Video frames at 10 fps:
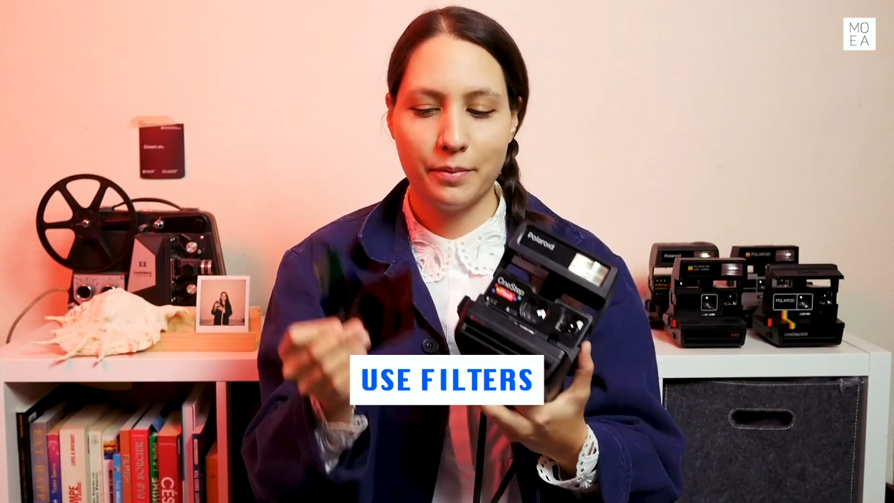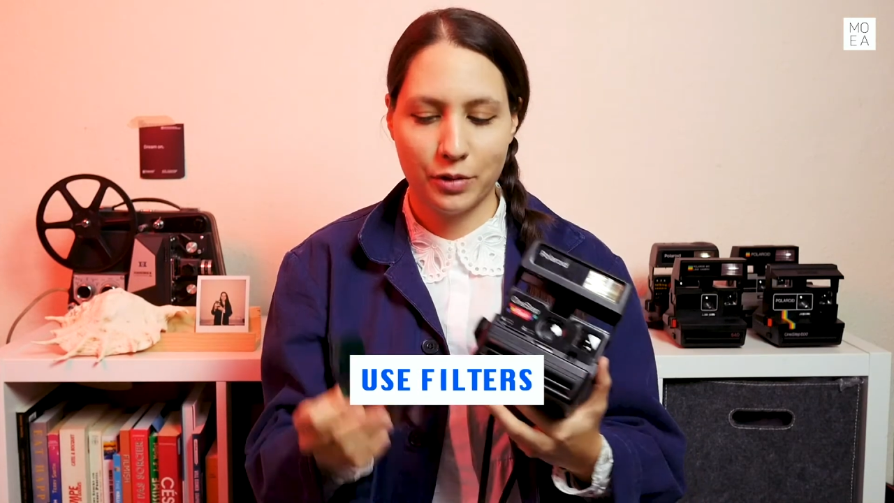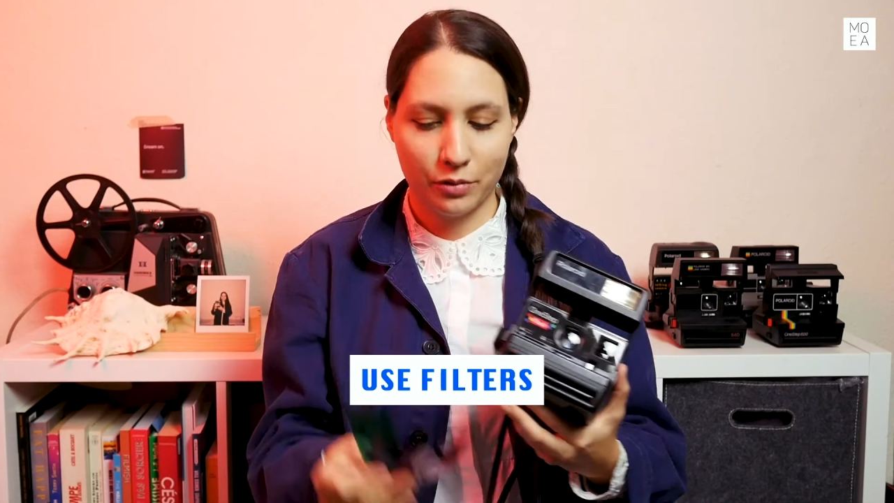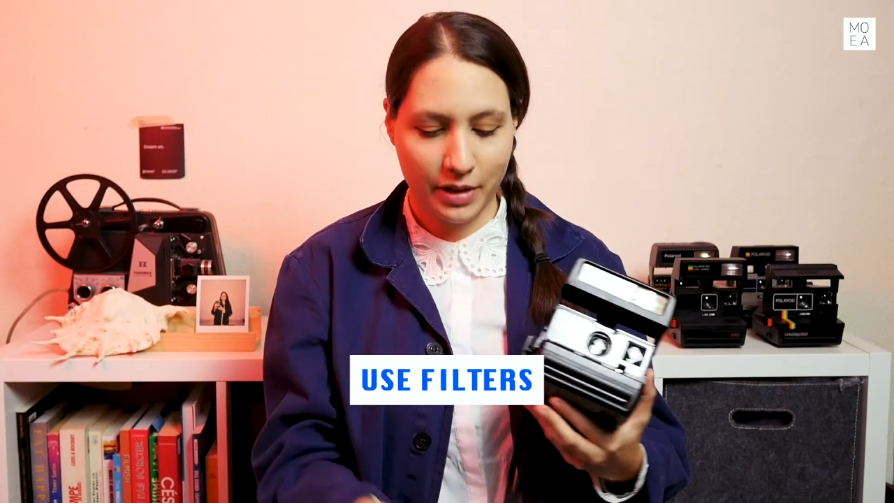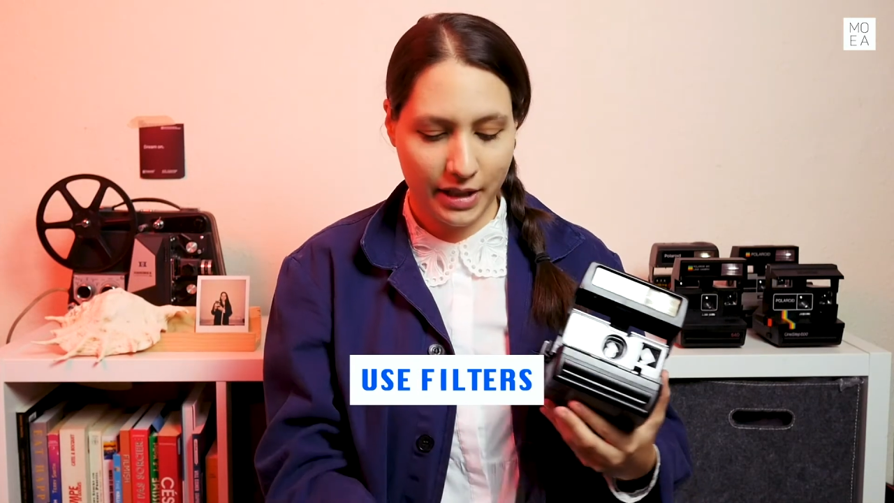
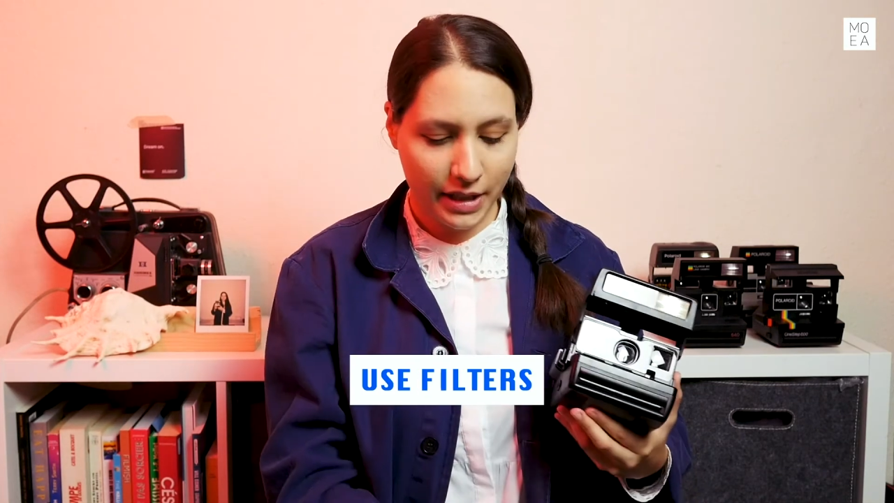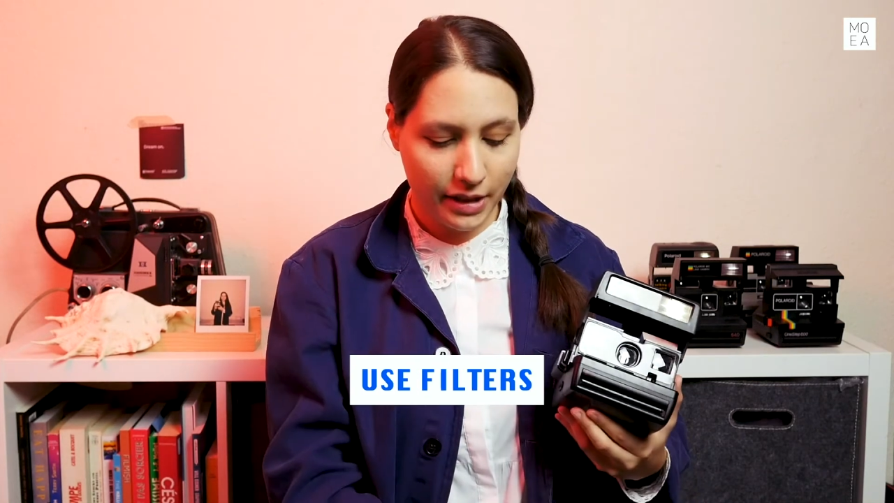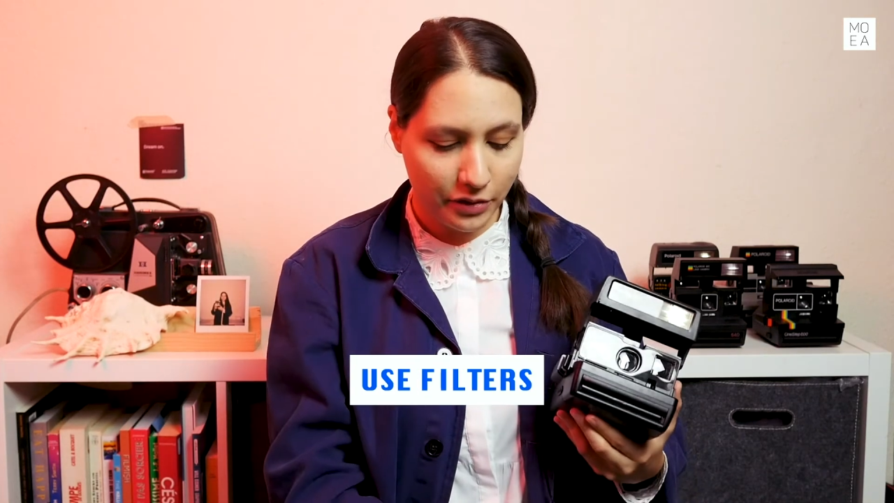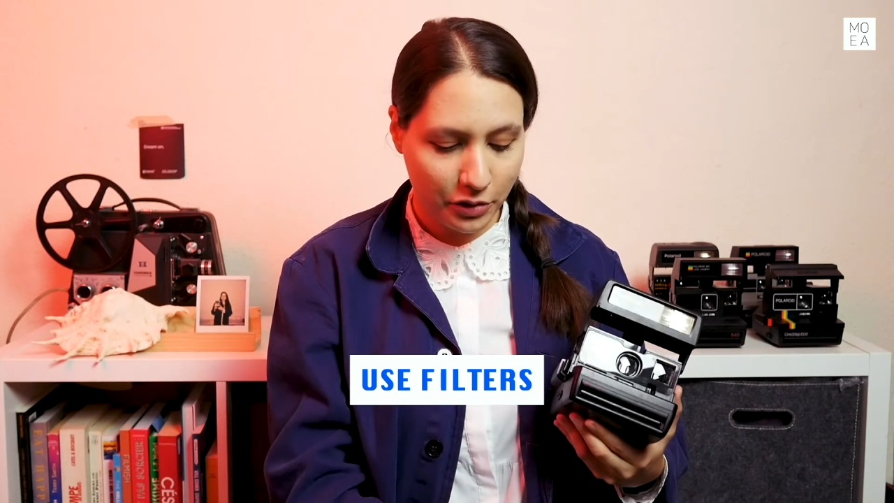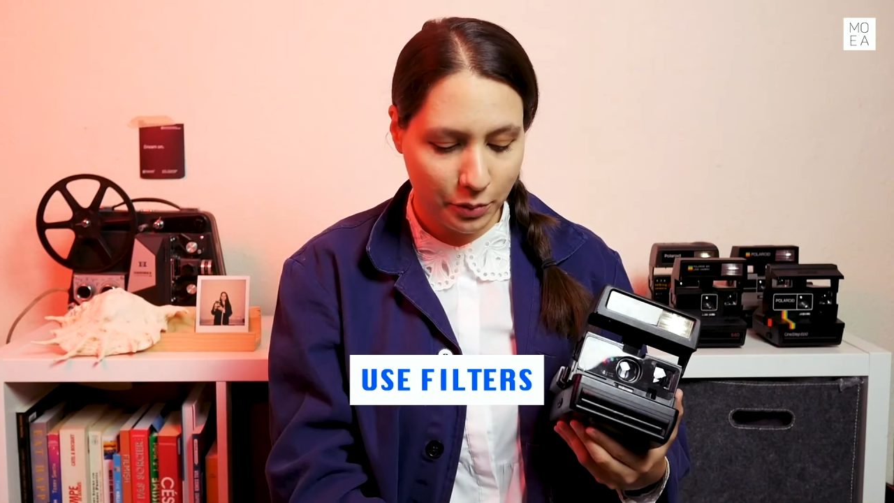so I
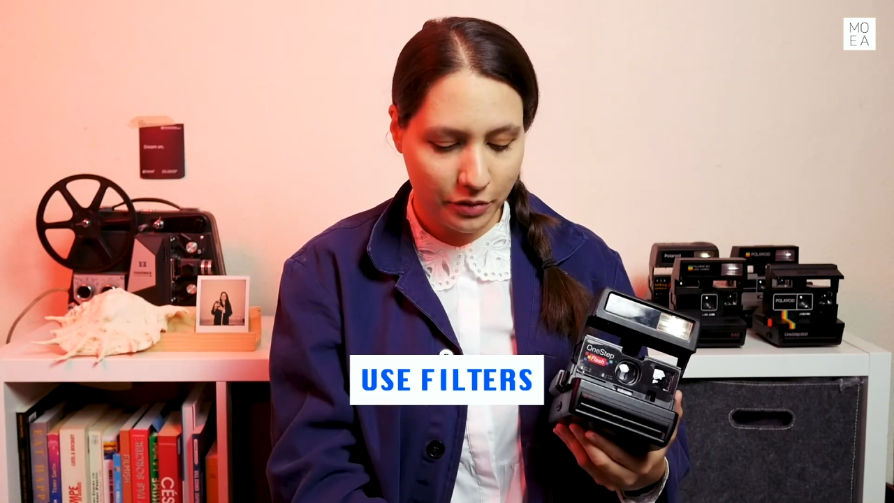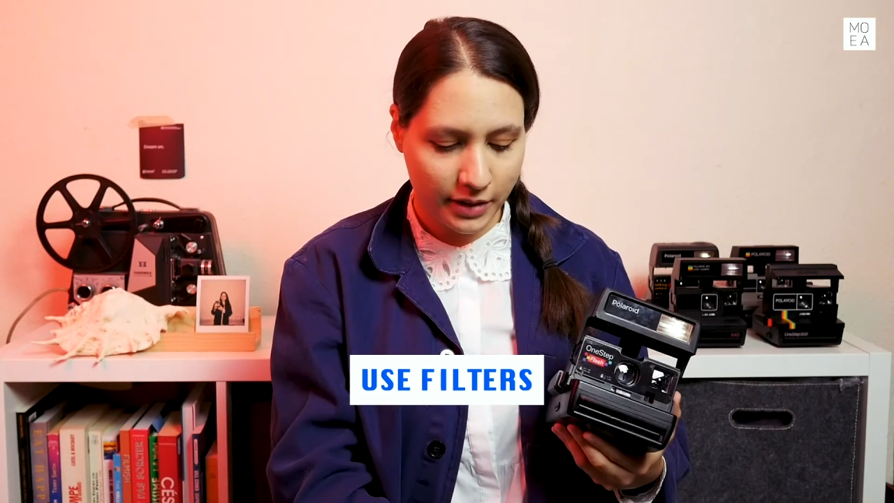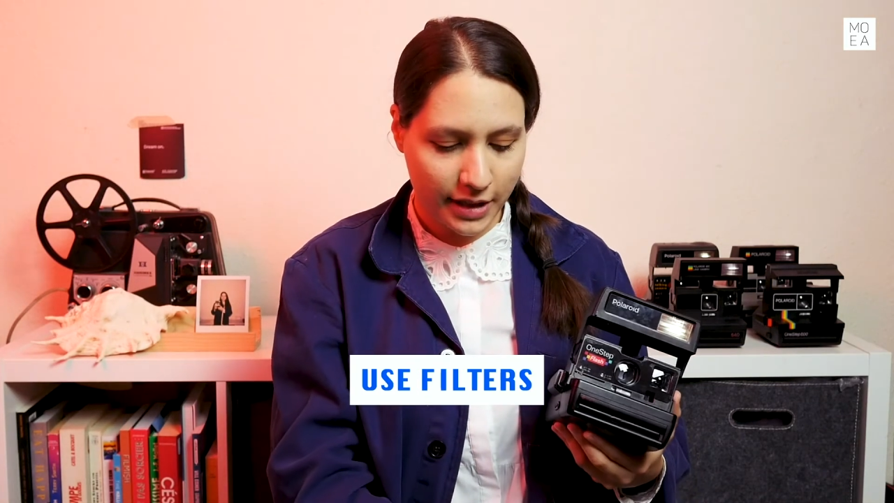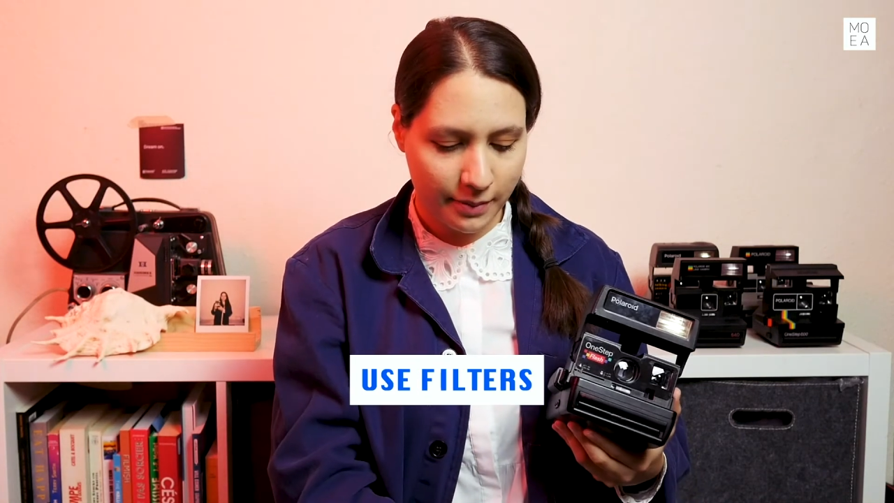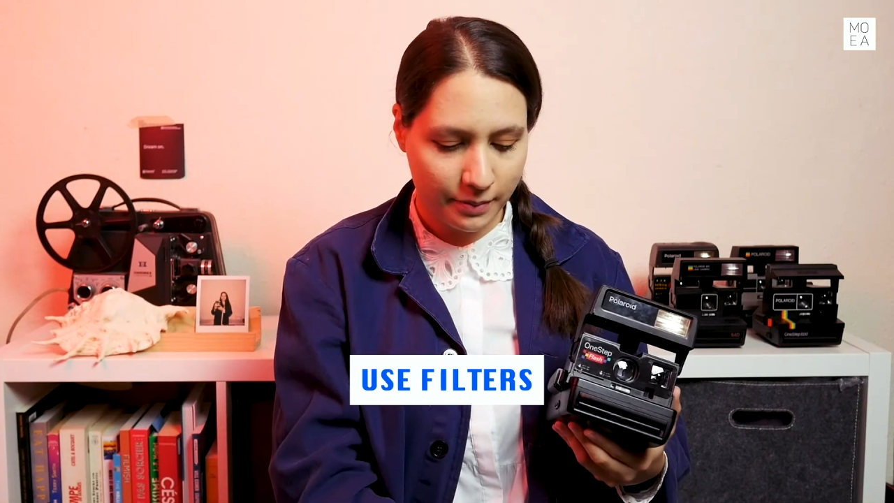either put
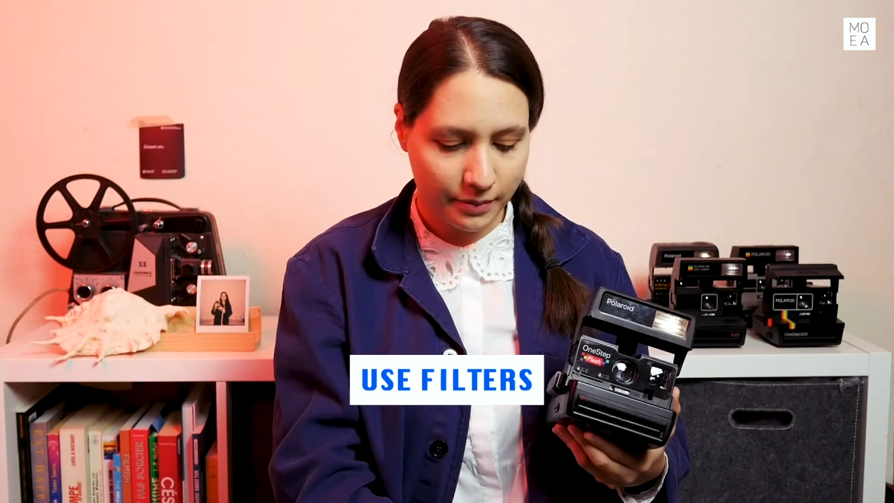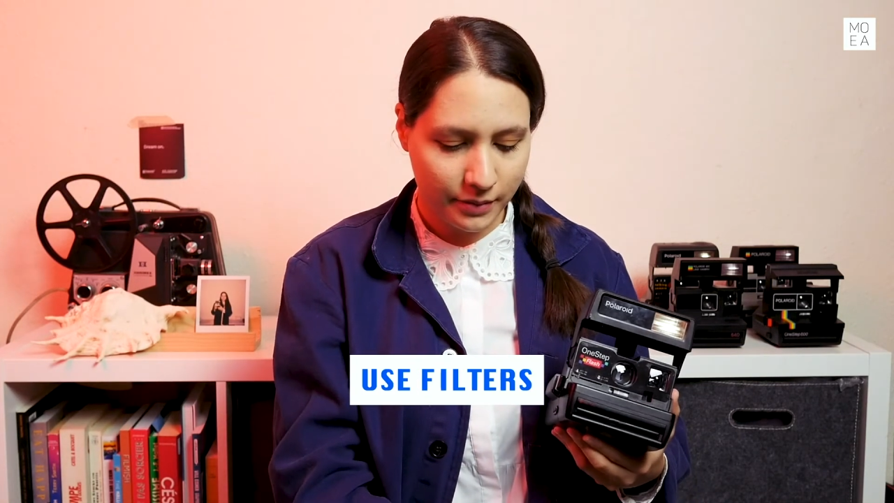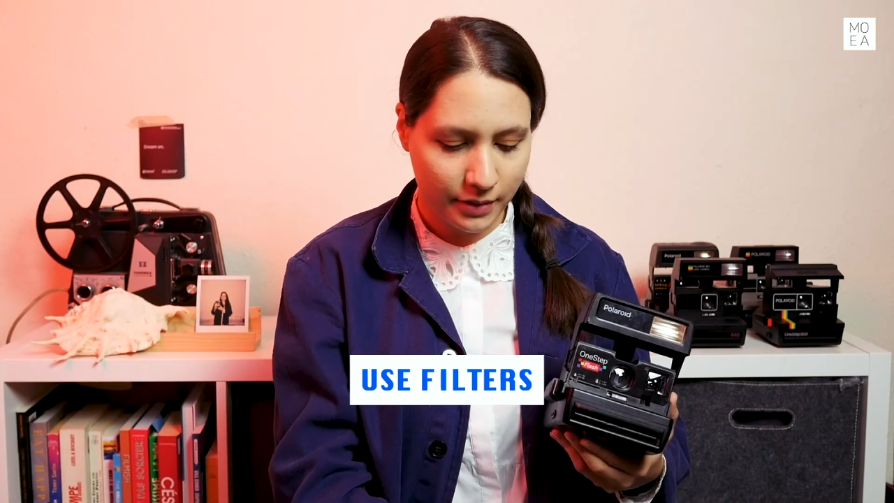them